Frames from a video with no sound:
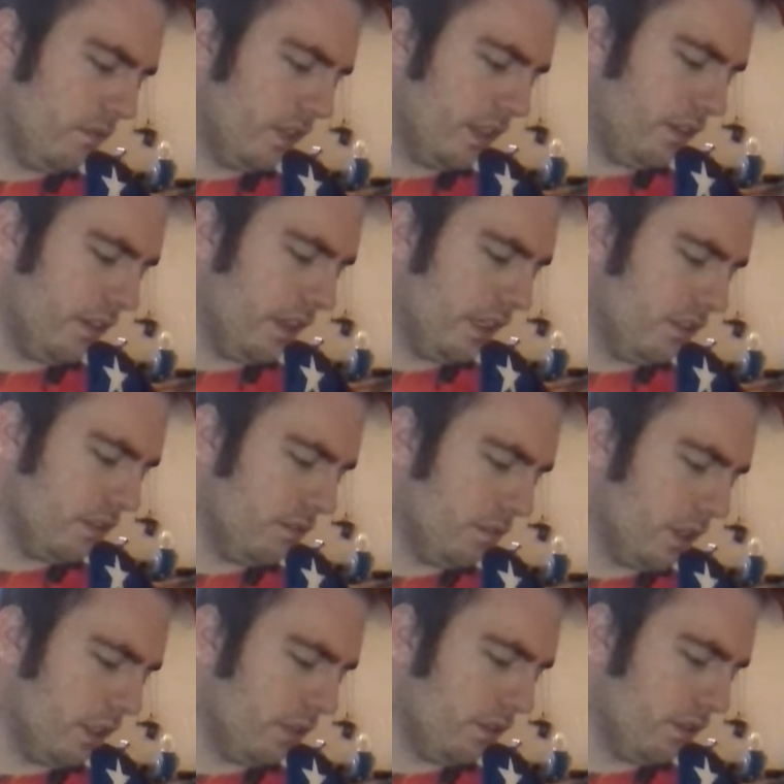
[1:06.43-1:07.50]

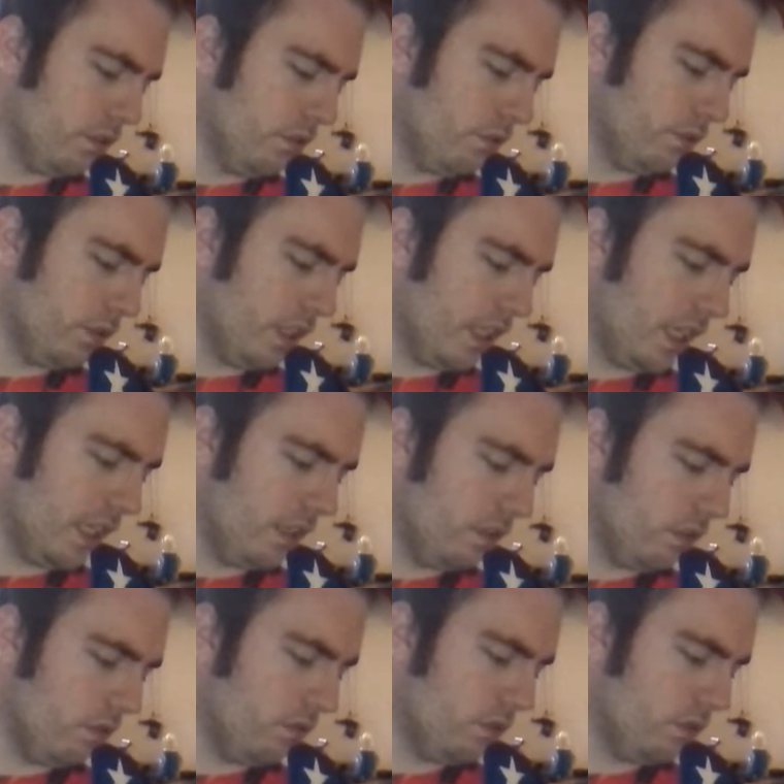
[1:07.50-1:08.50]
configuration Predator 228,